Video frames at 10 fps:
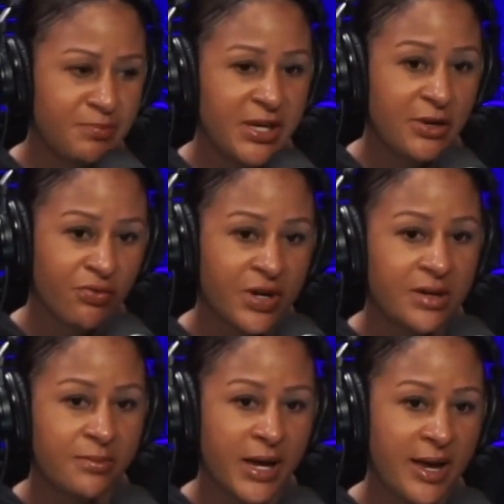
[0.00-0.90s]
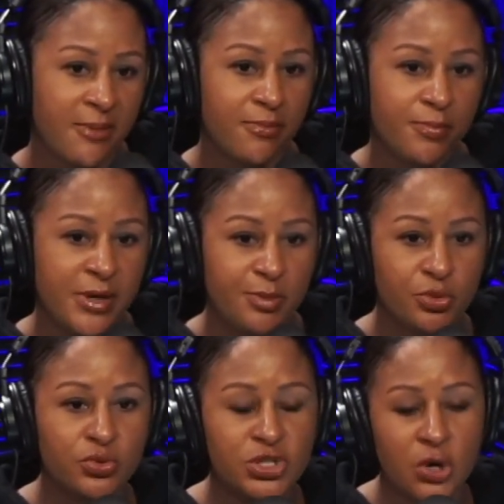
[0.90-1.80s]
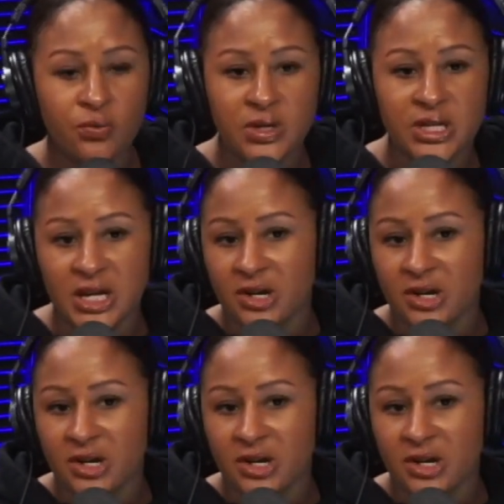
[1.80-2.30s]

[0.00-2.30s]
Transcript: being written by people who don't really